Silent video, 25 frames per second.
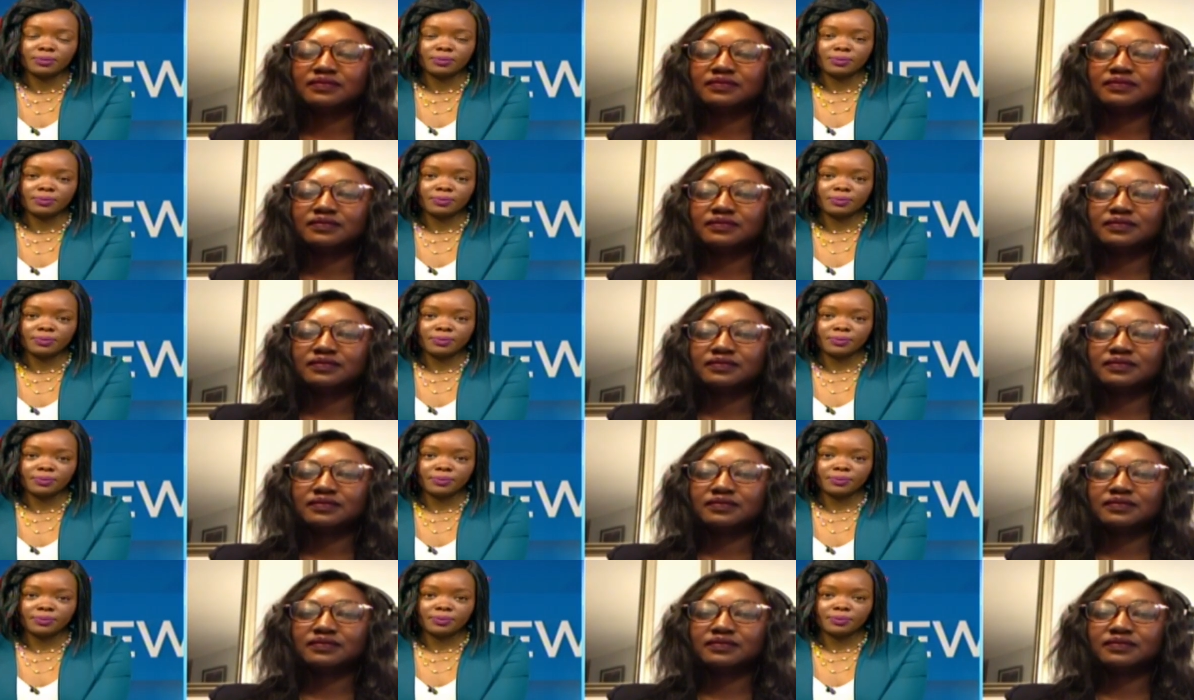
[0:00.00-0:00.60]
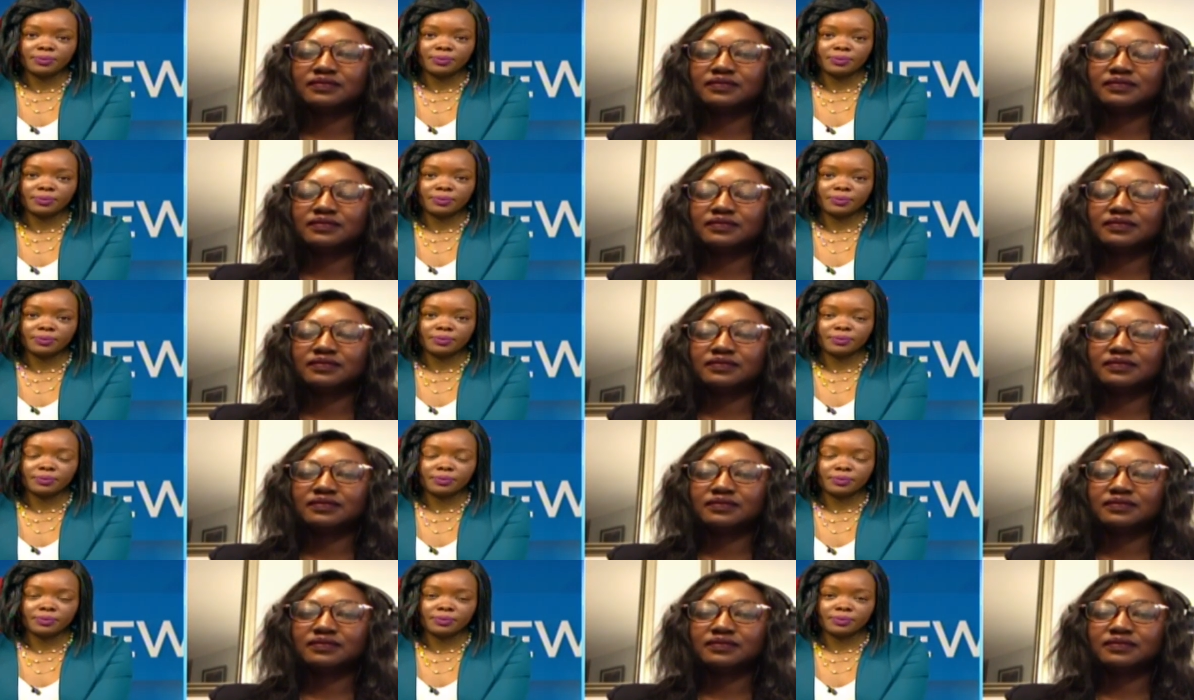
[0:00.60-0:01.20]

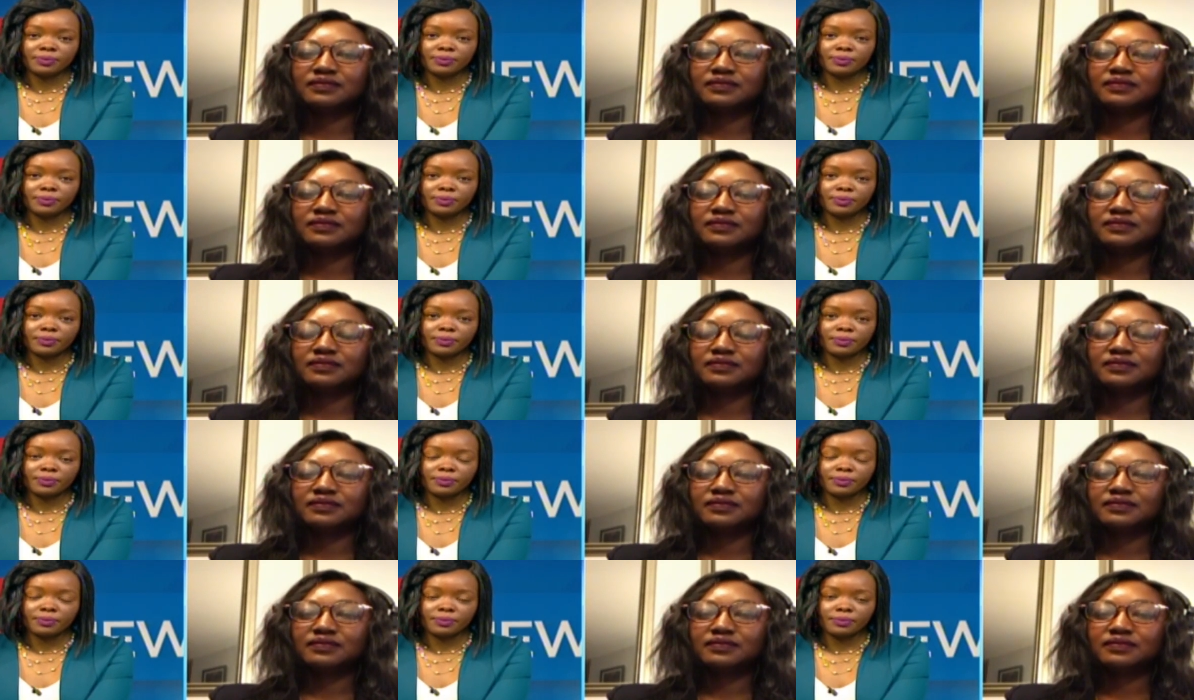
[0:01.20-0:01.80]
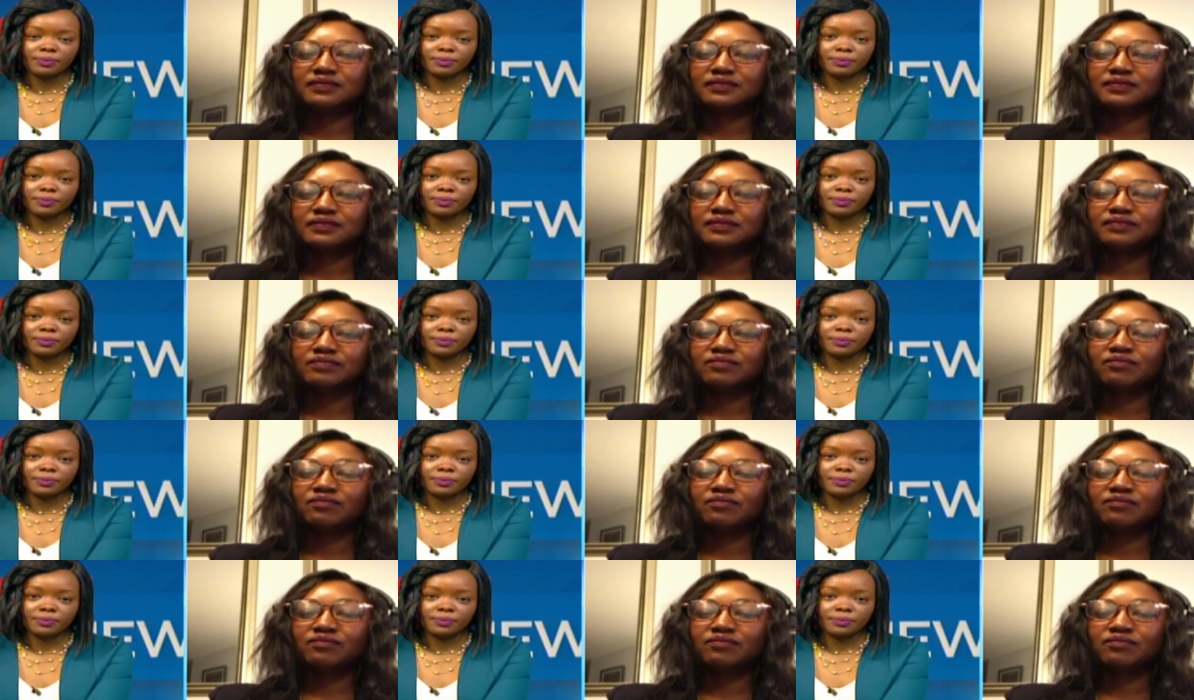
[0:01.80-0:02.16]
No one is speaking in this clip.